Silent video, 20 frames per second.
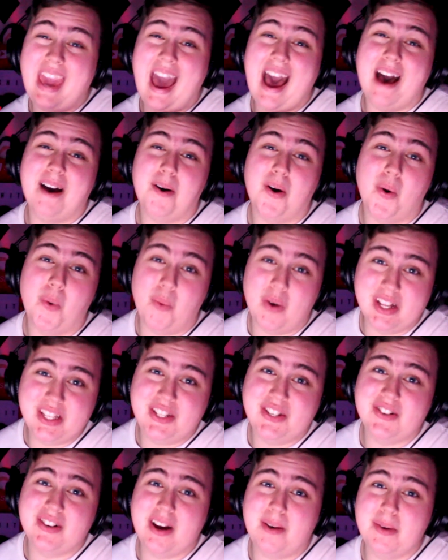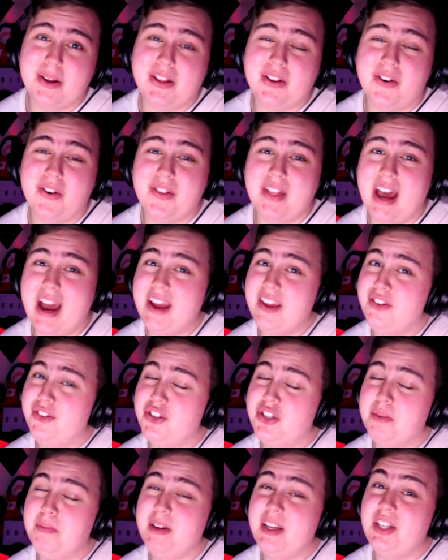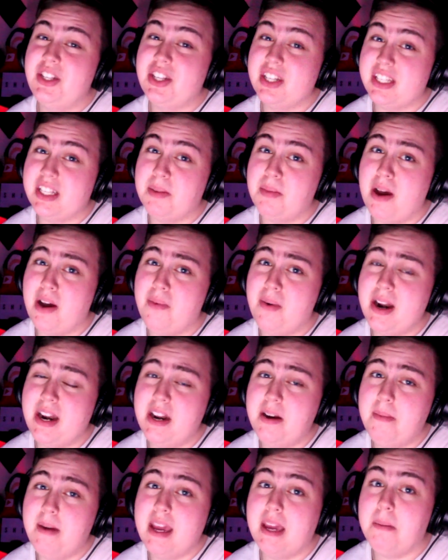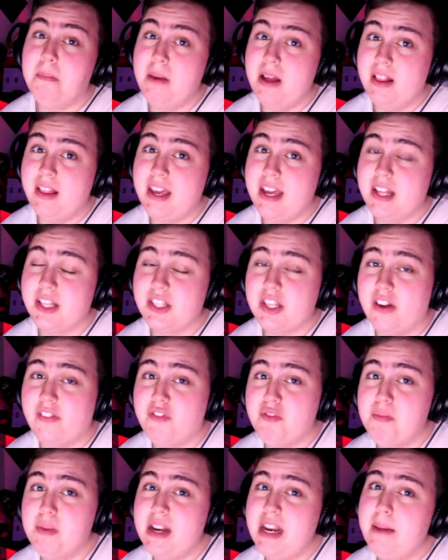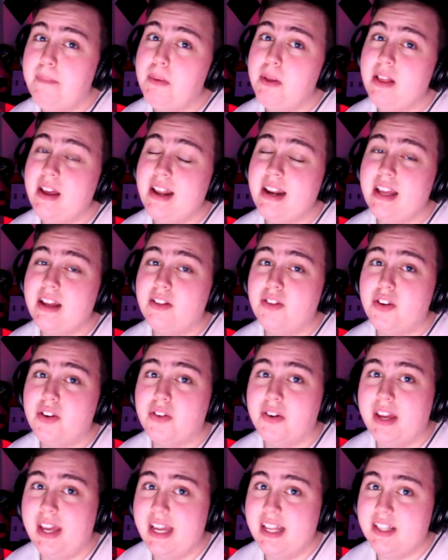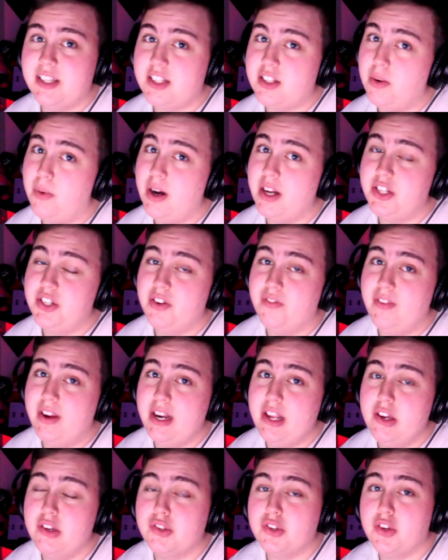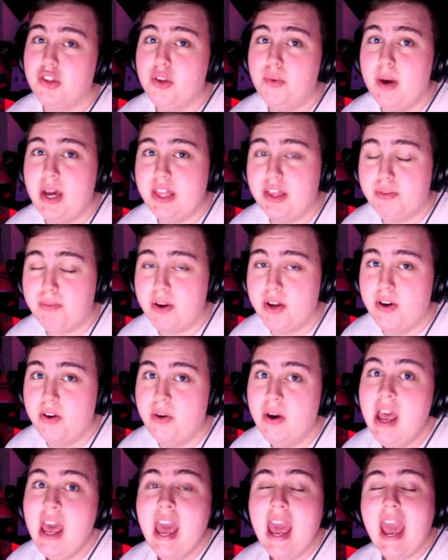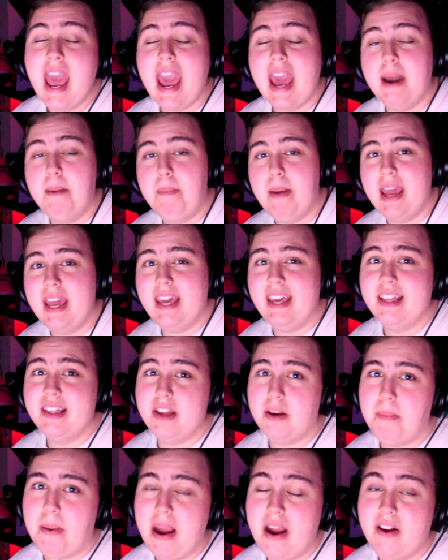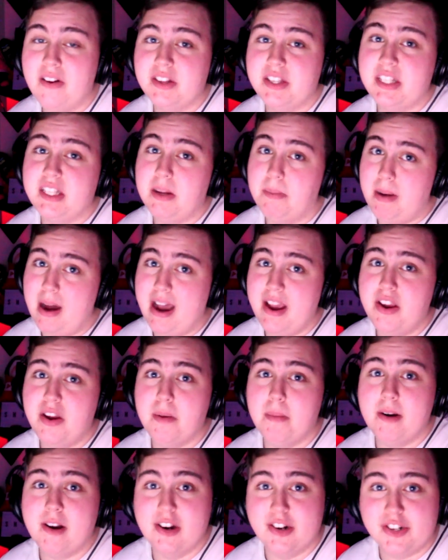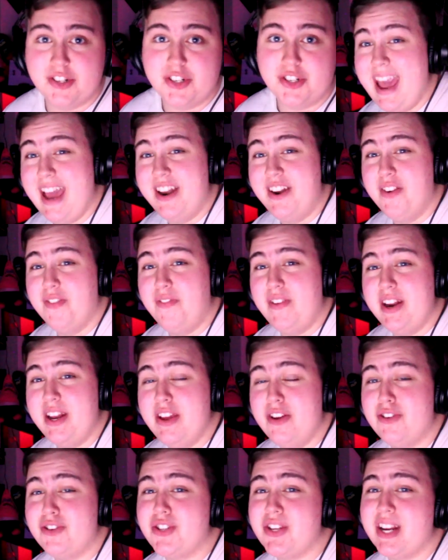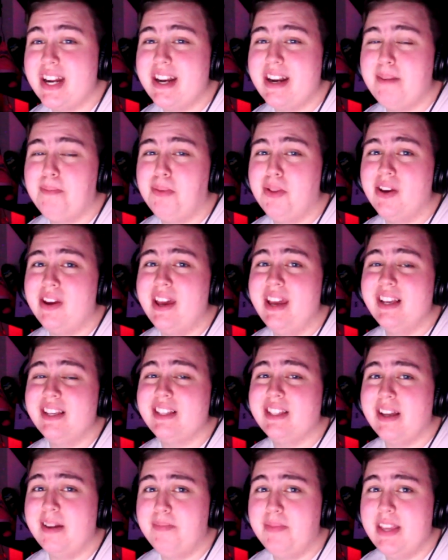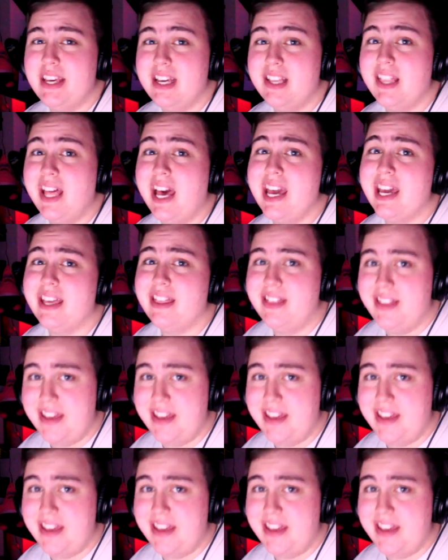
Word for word: yeah, once you're done with all that, you should be just about ready to make millions off of manipulating little kids to watch your videos all the way through and begging their parents to buy your merch. And your video should end up looking something like